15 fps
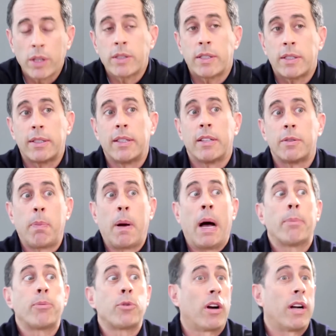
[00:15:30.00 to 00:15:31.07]
Once this
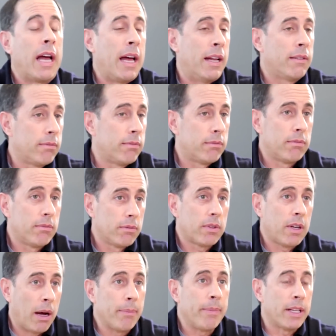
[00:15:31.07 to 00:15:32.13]
Pop-Tart had
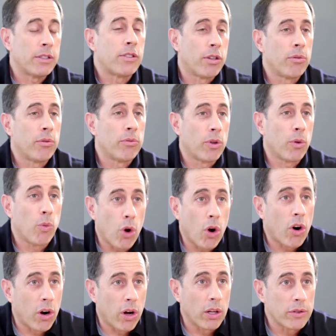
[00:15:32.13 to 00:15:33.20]
come into the
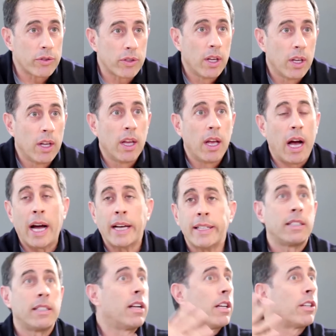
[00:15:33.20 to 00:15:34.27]
world,
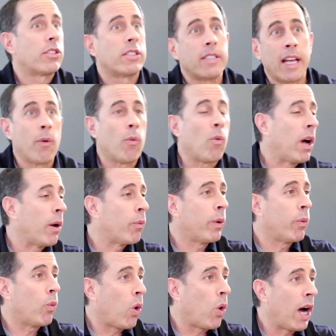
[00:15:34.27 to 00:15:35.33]
I didn't understand
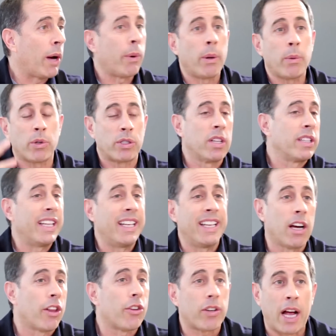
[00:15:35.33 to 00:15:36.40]
why we were still
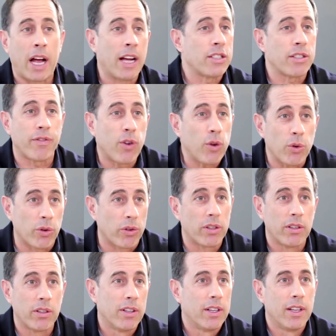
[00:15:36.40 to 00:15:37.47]
eating other kinds of
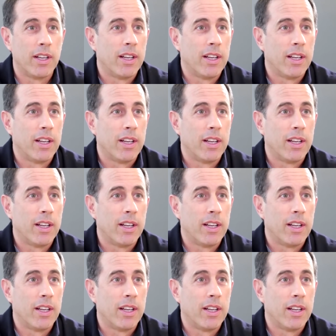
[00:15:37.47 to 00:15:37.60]
food,